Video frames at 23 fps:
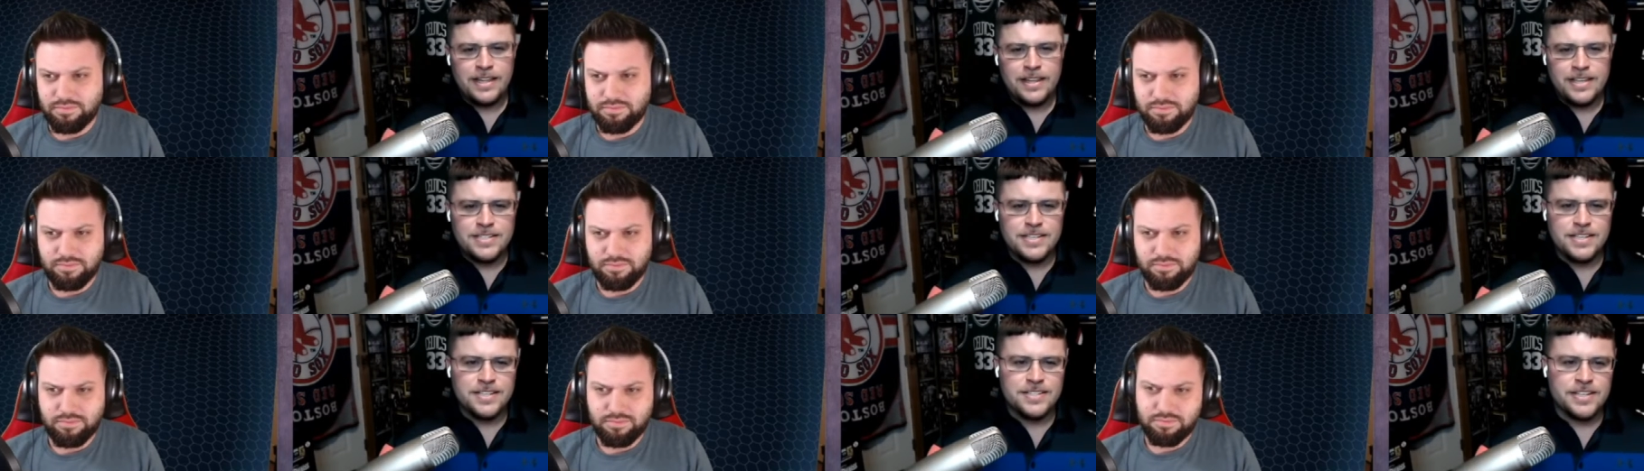
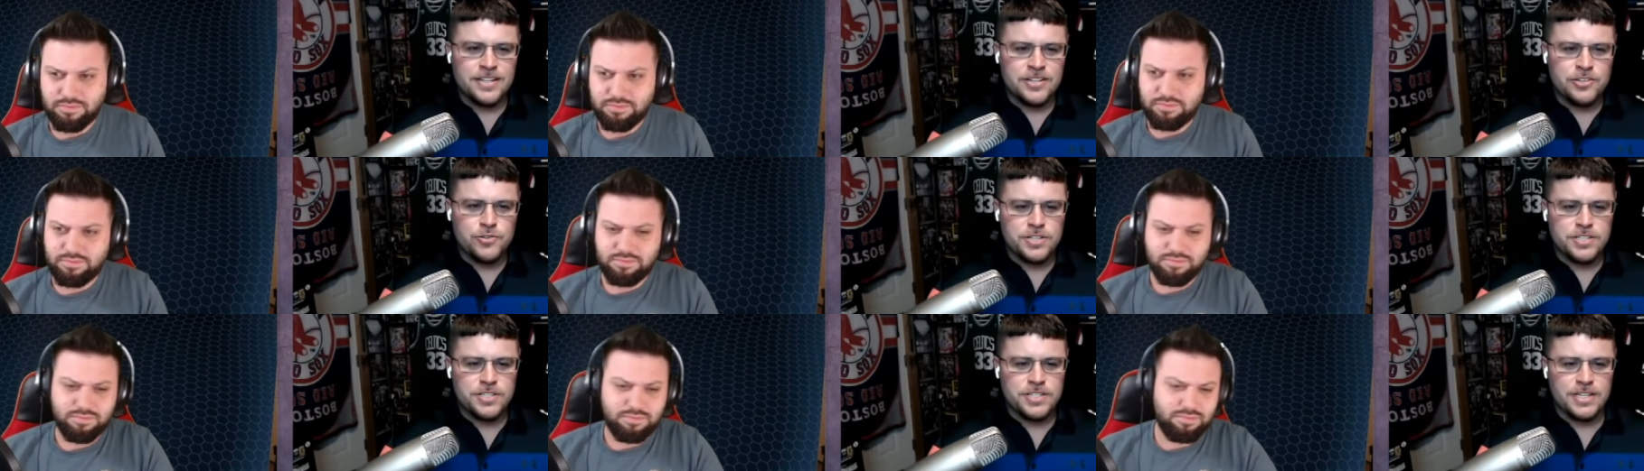Speaker 1: This is
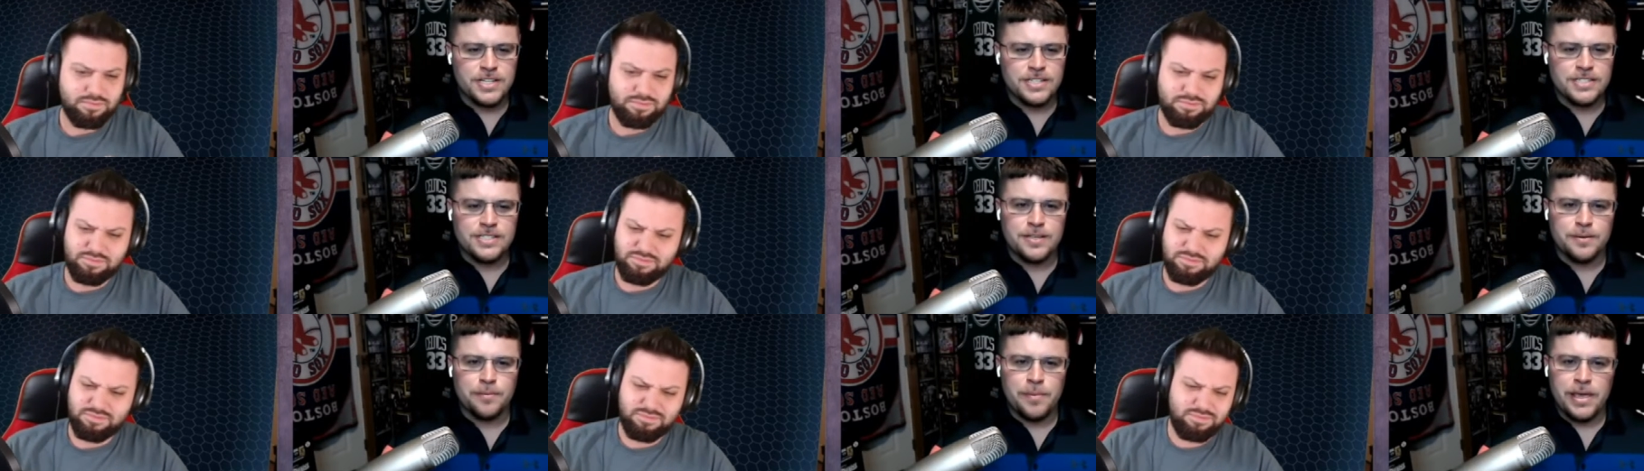
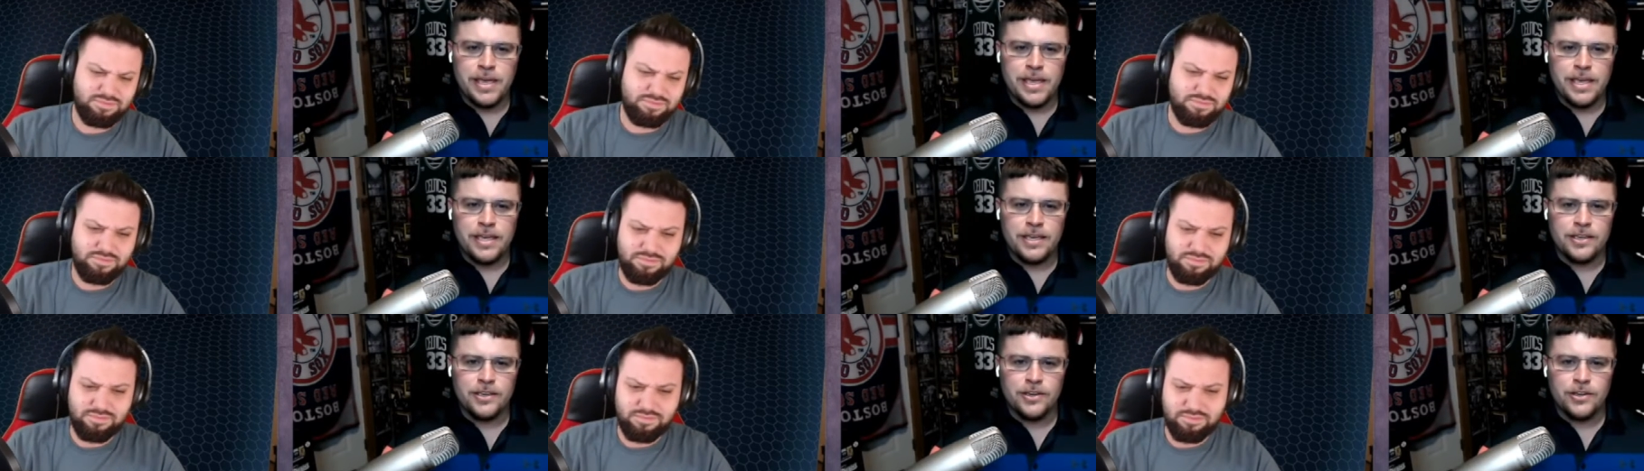interesting to
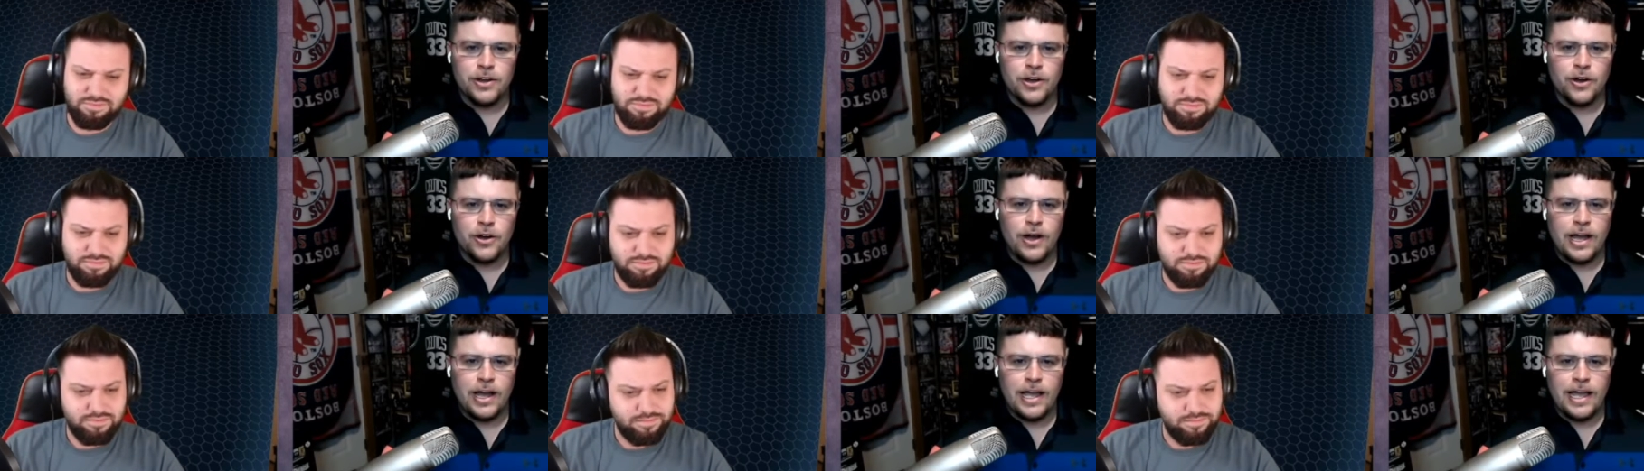me. You
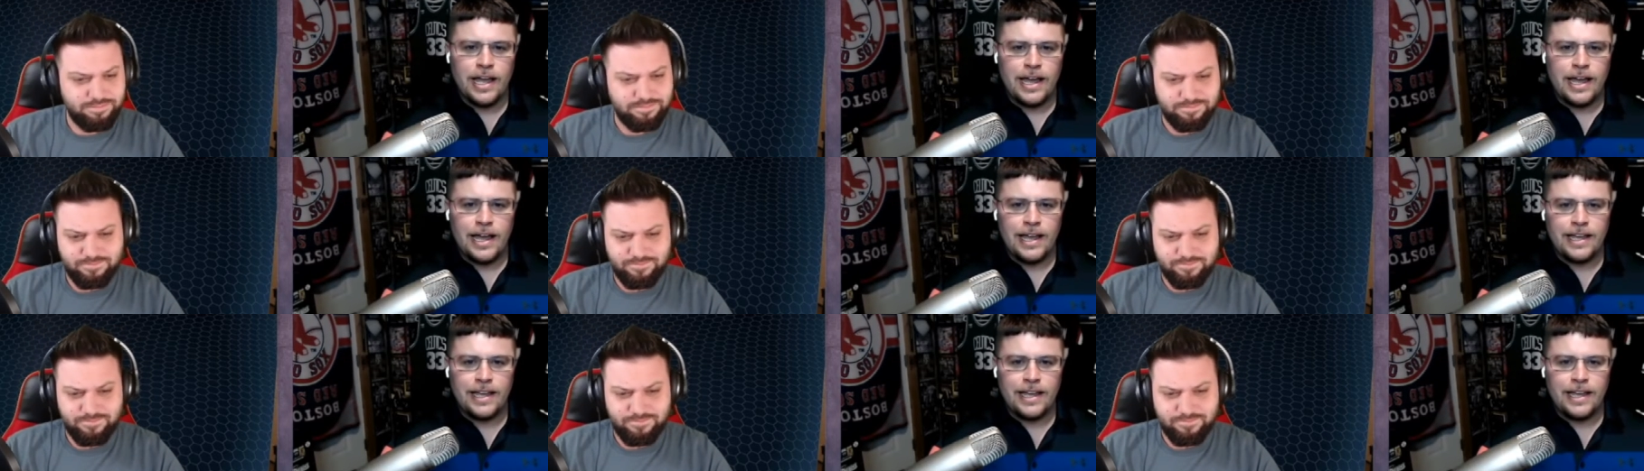know, I,